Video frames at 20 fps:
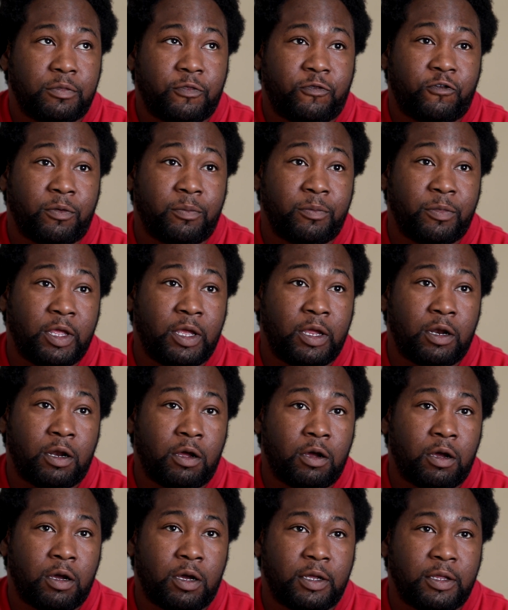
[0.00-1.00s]
From then
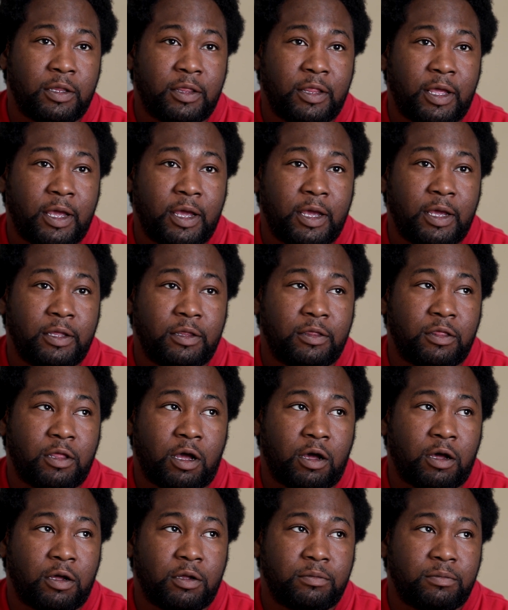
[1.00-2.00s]
on, they
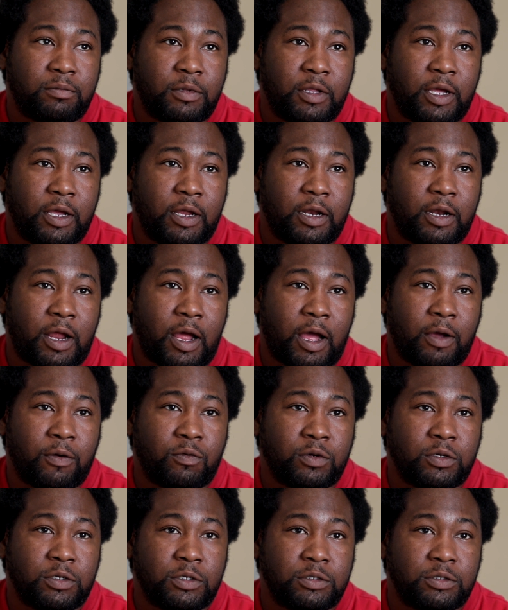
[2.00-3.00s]
thought that I
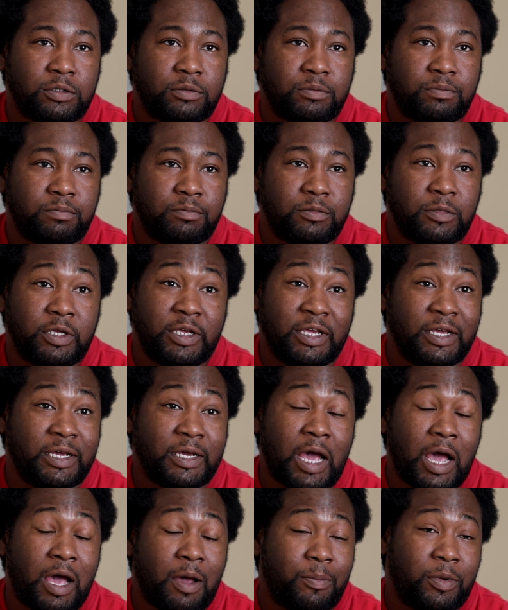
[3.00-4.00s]
was
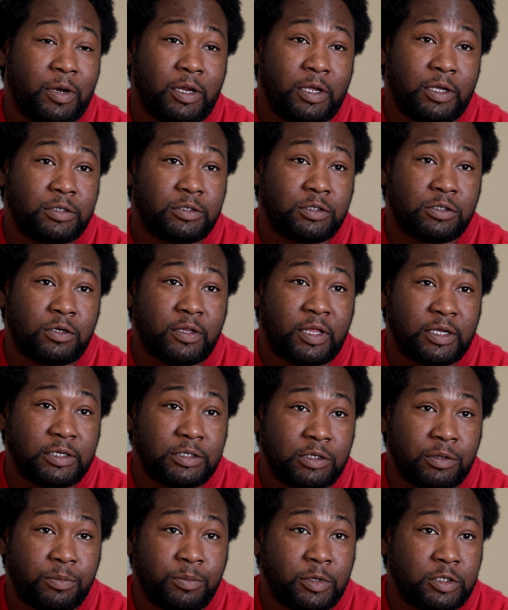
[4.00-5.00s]
incompetent, so they
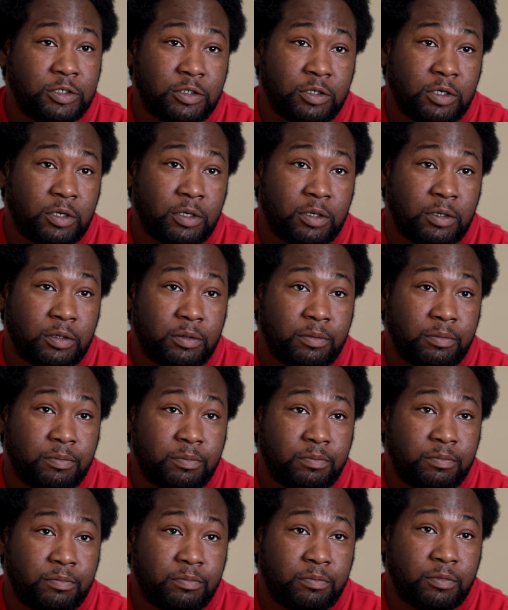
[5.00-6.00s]
sent me to
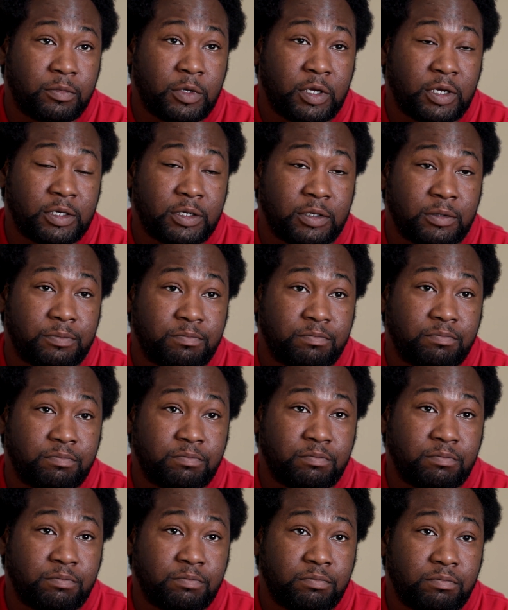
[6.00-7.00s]
a
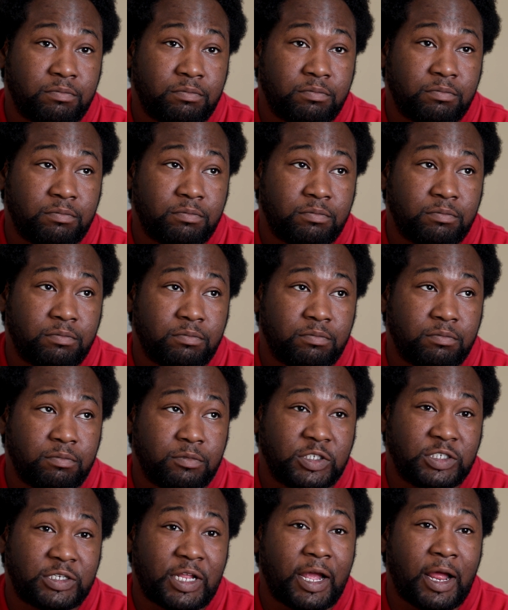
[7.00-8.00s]

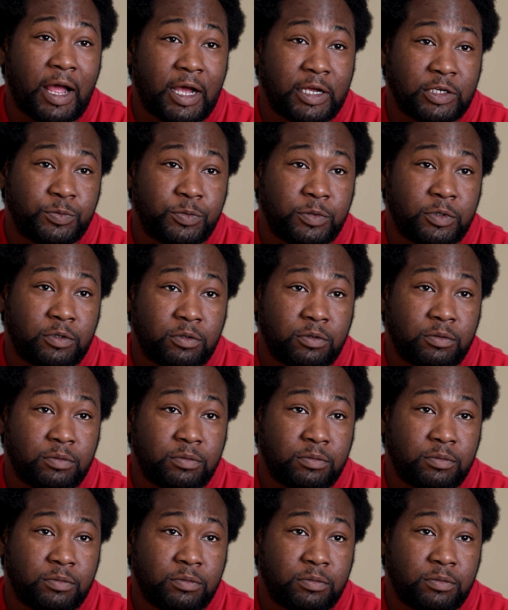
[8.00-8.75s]
state hospital.